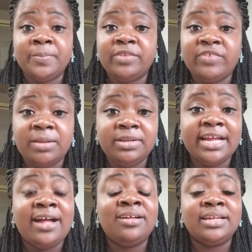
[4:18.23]
family
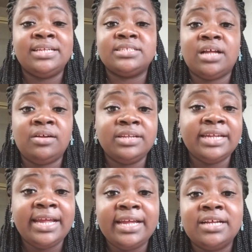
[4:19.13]
outings, all the
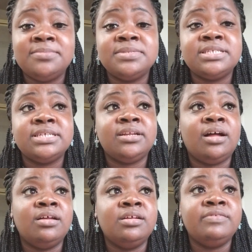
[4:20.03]
camps, and
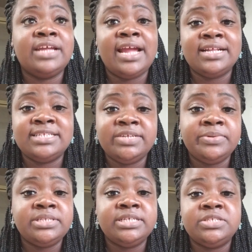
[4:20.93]
all of the
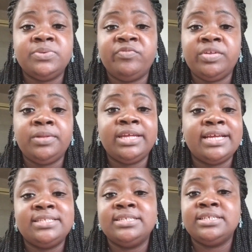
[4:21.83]
activities with
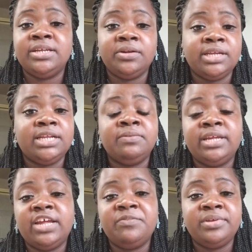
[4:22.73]
VBSs and everything that we
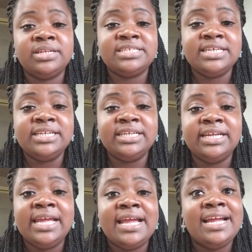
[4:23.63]
have been attending.